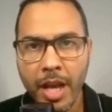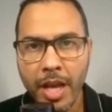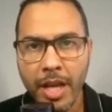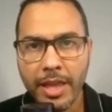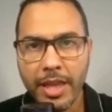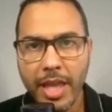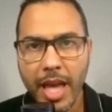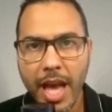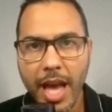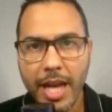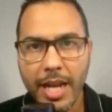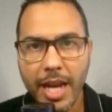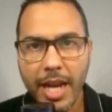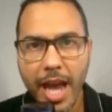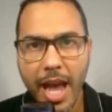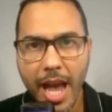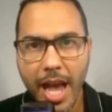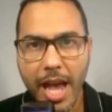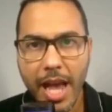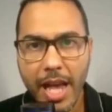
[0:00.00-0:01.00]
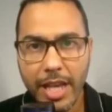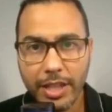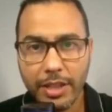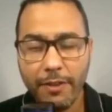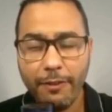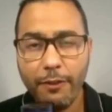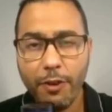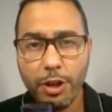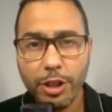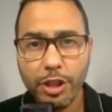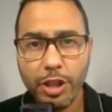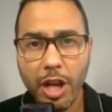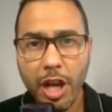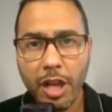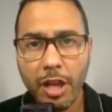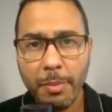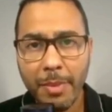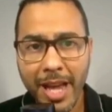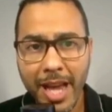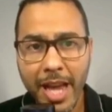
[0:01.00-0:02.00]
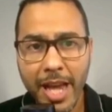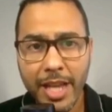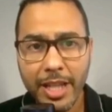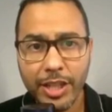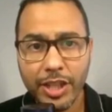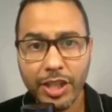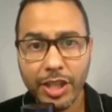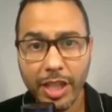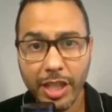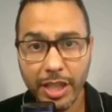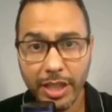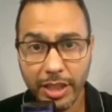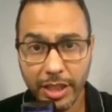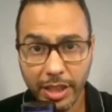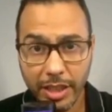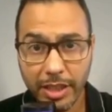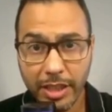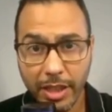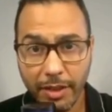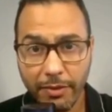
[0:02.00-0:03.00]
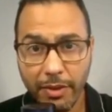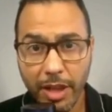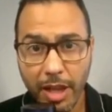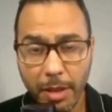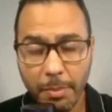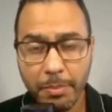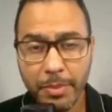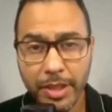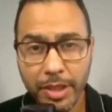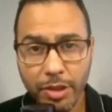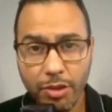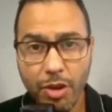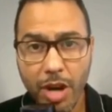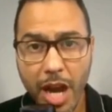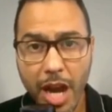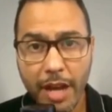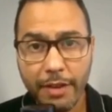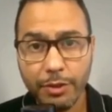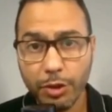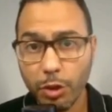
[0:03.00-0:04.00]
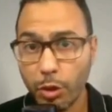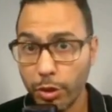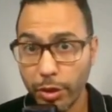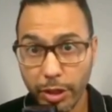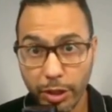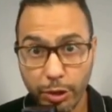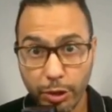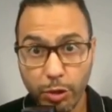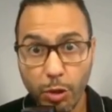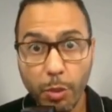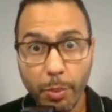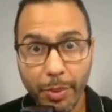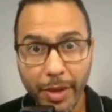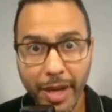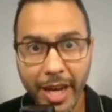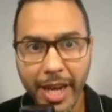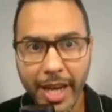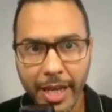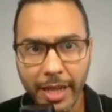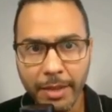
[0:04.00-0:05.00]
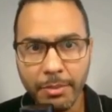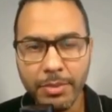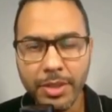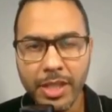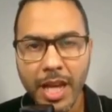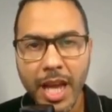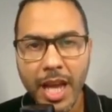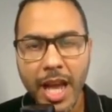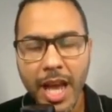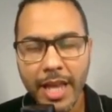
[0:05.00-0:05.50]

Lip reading: that has the first column as the development drives or the stope names,